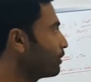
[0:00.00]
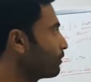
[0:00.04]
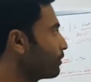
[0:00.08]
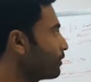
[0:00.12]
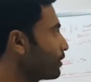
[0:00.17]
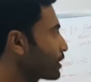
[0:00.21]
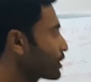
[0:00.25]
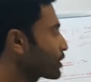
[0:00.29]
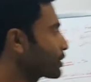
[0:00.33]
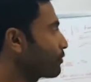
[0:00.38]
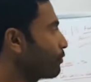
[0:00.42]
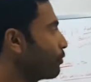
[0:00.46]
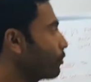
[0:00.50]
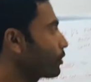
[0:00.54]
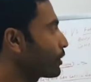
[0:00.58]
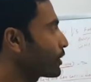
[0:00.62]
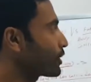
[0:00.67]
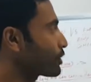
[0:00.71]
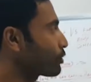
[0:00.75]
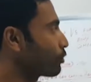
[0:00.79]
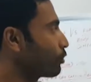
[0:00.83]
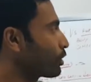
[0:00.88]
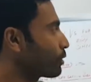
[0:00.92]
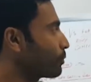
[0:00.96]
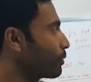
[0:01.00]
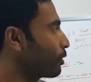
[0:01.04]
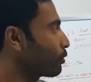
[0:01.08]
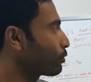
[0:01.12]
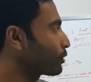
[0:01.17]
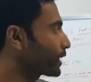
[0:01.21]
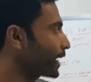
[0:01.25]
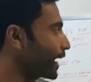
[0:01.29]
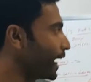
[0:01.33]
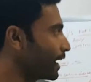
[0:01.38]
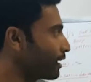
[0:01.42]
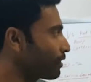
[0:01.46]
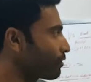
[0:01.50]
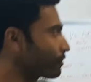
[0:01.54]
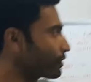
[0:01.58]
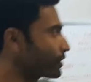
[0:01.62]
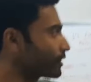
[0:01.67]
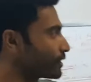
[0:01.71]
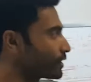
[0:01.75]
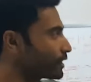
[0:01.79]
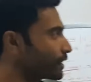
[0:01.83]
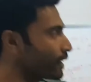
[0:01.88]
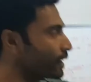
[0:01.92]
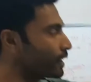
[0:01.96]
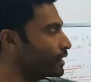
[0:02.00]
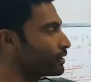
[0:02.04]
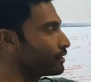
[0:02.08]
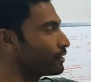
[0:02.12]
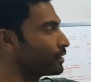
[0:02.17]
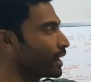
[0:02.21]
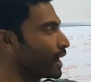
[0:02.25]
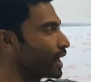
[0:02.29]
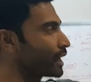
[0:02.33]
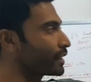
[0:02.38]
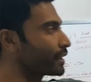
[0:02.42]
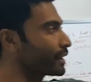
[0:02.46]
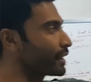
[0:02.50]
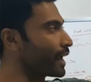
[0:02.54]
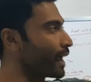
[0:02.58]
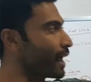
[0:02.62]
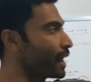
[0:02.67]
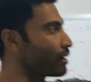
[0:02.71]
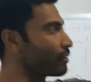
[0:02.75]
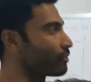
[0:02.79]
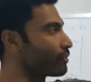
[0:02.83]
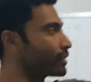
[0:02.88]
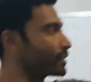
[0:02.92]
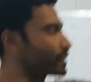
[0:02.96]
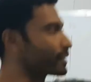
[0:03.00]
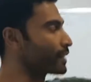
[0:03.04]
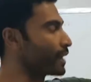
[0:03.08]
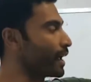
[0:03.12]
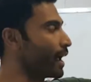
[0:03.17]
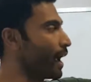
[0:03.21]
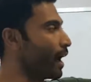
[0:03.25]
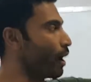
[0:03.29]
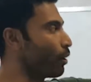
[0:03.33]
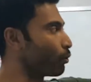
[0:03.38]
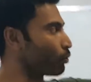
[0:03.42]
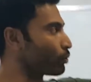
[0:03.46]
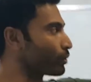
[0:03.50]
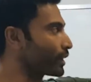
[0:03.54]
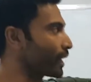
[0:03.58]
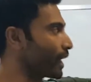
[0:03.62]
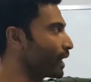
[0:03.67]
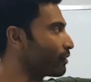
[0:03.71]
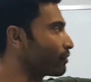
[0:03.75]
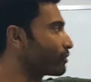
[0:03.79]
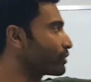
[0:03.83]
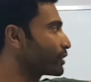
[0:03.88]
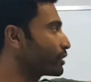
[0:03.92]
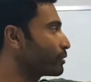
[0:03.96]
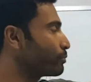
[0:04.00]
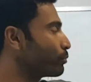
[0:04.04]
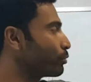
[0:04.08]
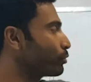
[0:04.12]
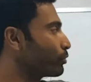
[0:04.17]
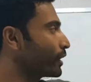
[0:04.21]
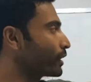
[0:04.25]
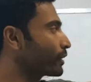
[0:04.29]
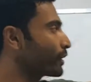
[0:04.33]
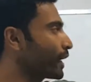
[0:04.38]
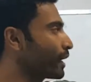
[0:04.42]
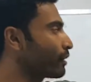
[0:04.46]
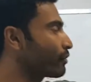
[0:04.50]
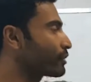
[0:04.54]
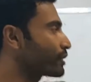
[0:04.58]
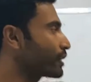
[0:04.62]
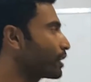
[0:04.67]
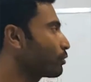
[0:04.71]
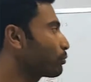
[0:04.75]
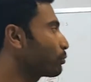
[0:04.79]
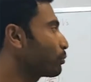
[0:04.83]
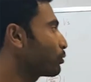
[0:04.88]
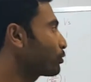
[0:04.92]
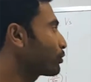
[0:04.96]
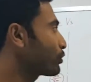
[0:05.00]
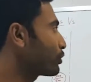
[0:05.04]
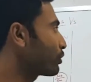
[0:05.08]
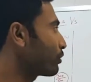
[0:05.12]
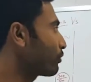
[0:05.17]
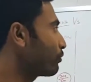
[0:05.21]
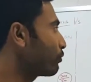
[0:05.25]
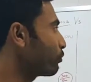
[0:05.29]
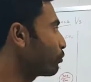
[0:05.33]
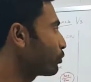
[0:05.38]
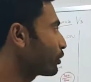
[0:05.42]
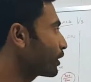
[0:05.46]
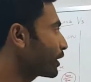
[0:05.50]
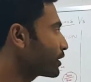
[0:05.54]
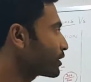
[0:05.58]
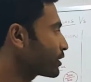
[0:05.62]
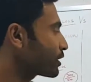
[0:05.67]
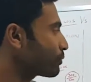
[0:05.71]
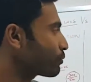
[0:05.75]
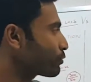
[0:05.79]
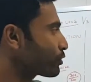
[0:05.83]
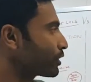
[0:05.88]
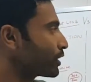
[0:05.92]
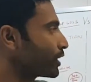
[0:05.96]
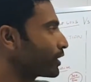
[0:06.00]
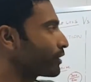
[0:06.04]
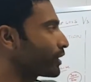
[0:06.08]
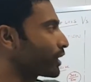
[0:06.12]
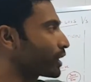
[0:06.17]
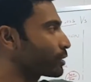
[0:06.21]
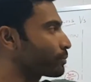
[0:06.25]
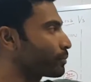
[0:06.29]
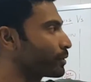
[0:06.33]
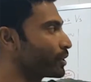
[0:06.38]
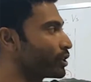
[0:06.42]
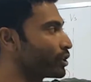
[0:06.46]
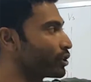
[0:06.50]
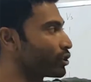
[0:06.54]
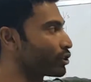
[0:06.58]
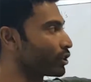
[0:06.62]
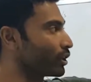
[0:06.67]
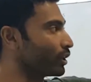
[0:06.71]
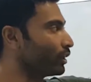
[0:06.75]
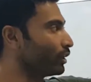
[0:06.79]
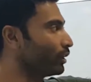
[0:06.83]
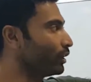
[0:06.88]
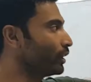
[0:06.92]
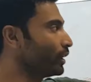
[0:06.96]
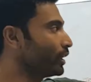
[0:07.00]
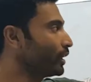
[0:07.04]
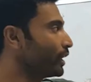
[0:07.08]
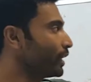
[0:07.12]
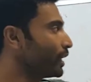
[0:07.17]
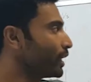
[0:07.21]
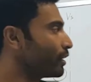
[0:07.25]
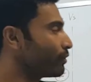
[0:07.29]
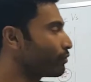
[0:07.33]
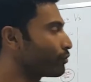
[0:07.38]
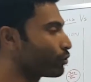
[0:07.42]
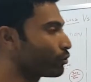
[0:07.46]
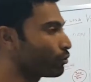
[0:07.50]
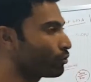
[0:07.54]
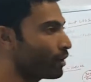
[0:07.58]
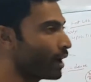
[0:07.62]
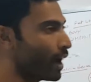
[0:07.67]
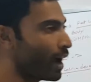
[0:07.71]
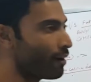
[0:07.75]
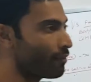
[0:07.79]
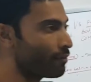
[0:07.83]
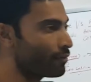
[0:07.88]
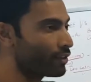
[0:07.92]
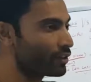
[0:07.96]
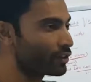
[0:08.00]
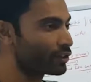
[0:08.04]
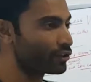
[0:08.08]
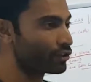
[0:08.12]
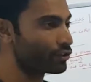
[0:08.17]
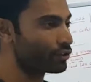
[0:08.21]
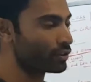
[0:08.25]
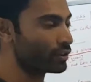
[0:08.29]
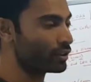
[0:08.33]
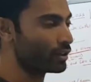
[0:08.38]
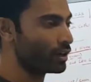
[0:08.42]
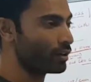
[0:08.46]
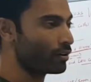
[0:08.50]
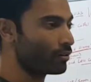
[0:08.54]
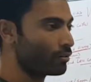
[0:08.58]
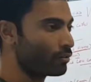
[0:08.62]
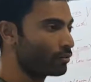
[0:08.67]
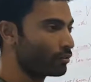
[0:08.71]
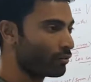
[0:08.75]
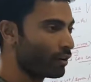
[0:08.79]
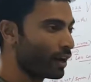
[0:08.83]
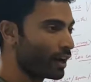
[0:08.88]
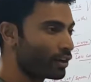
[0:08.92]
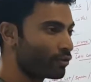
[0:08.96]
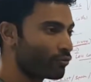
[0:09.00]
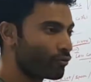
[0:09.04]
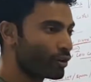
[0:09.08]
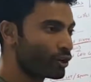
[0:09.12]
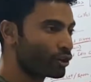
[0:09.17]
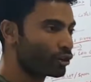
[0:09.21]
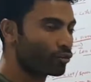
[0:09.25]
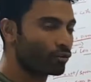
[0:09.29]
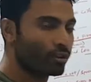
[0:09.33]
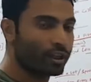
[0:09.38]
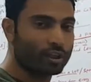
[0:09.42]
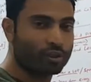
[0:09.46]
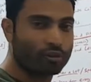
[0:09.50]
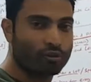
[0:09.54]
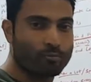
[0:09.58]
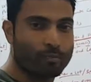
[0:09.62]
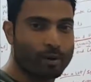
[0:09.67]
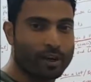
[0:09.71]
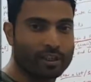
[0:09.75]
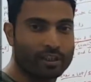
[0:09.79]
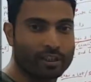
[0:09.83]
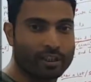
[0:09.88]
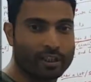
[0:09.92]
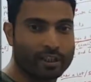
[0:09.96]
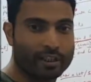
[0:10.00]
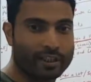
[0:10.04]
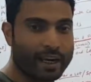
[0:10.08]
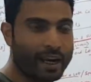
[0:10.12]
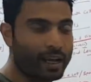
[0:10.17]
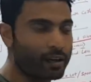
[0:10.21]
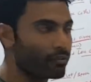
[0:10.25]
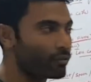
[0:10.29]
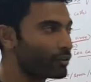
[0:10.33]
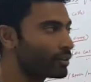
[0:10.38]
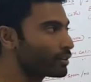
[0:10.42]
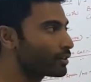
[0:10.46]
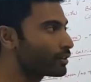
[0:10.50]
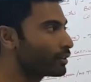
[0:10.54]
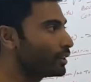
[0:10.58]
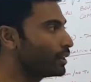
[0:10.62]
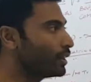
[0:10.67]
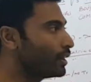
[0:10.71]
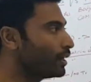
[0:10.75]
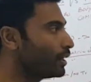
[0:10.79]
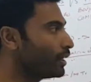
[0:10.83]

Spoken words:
First of all, it's all about calories in and calories out. Calories input and calories output, your food consumption and expenditure. If you have this right ratio, that's your maintenance calories.